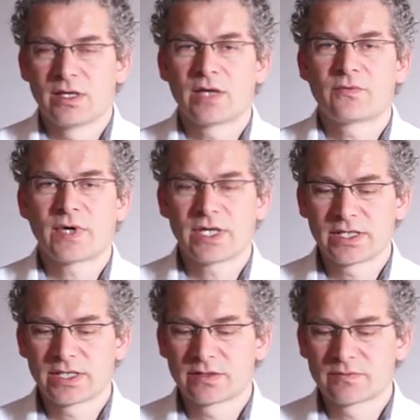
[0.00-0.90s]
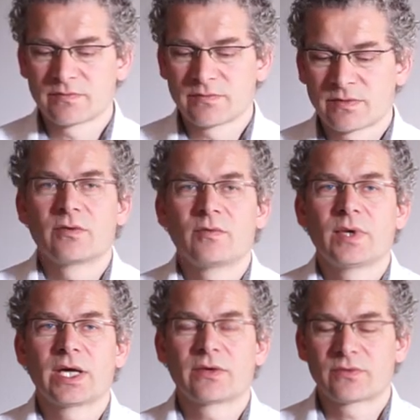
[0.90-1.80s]
And finally, we
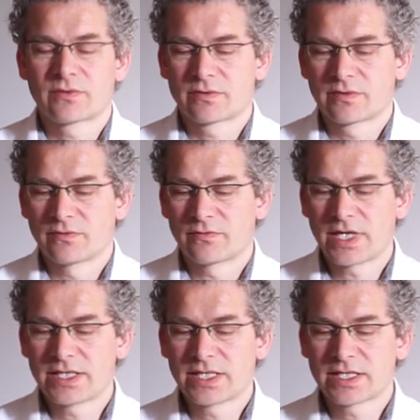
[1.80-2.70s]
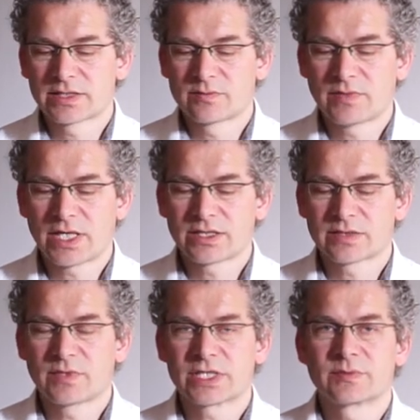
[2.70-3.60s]
have validated
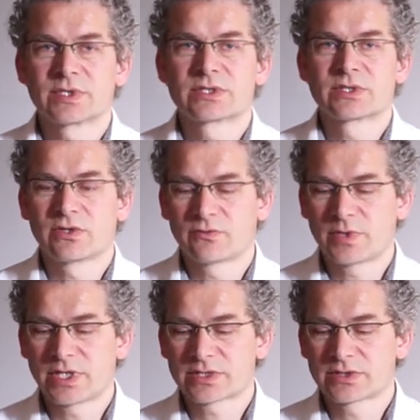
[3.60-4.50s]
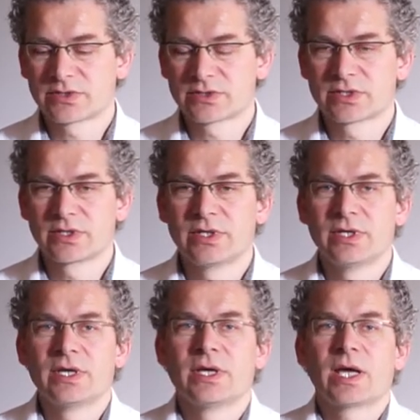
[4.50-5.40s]
measurements of particles
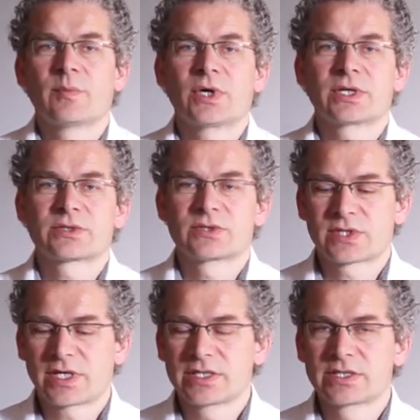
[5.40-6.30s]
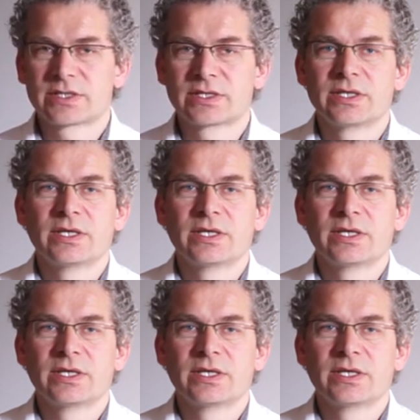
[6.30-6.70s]
and particle sizes,